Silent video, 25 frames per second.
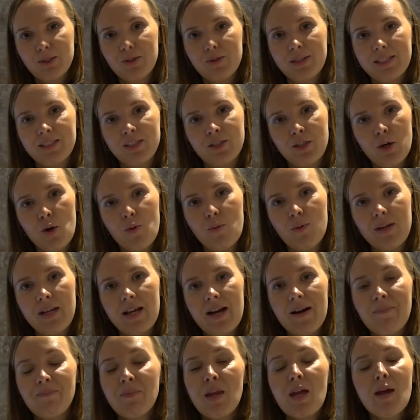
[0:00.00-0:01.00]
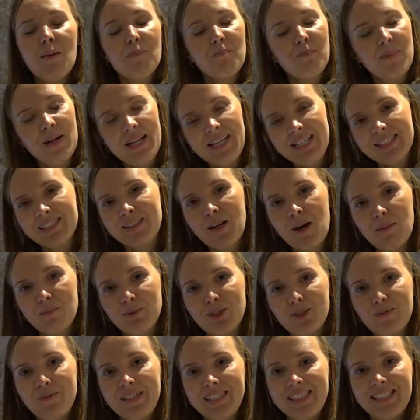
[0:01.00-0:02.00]
to Estonia, please come
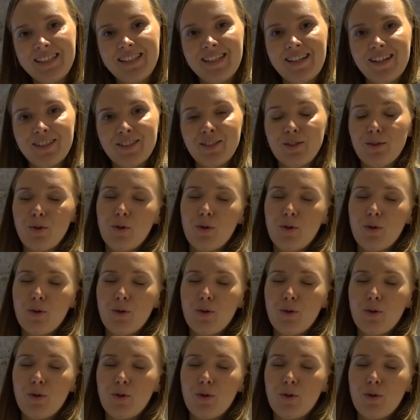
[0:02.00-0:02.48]
to visit us.